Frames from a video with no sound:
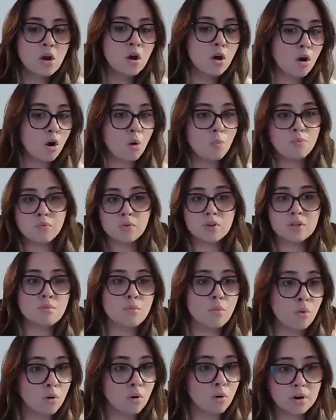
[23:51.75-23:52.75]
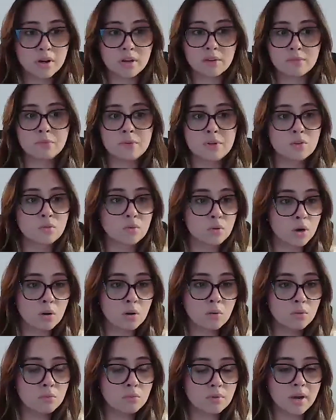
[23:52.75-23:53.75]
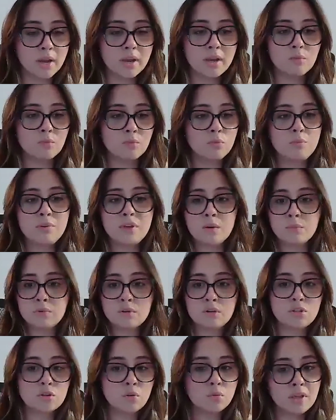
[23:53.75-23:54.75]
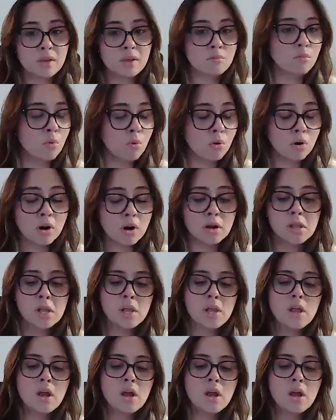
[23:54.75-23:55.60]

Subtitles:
Hopefully more if we grow, right? We'll be able to donate more.